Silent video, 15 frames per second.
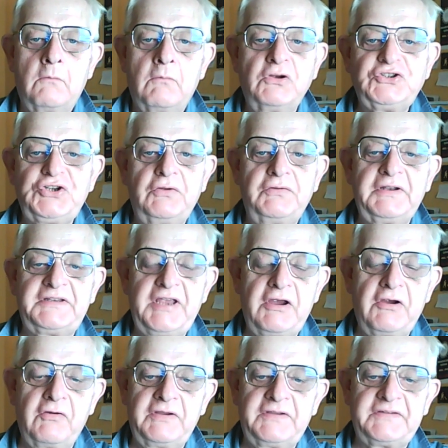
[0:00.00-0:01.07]
We'll show the
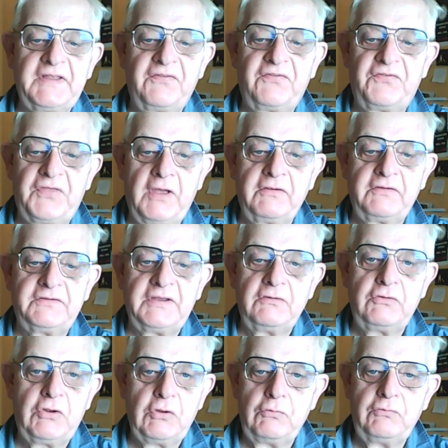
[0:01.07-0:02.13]
terrorists and thugs
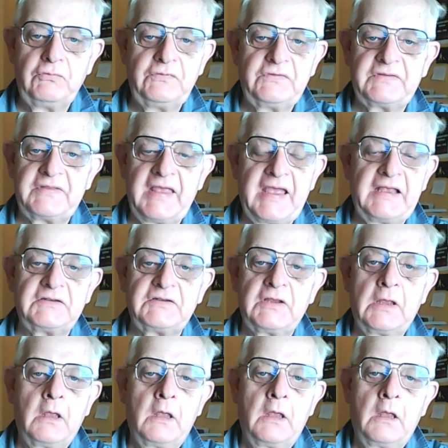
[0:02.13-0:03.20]
and goons that
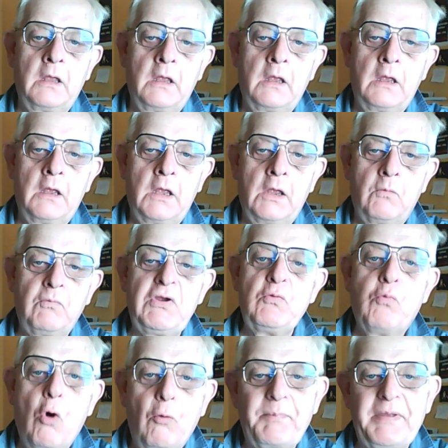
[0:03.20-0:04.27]
we
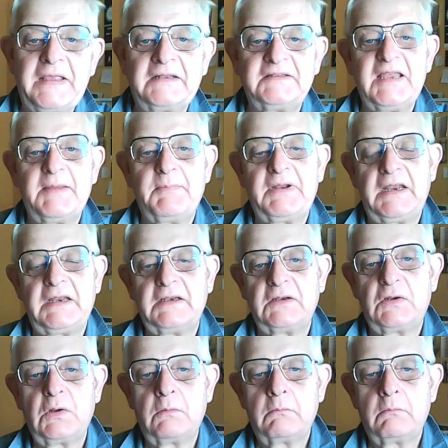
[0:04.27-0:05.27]
won't be intimidated.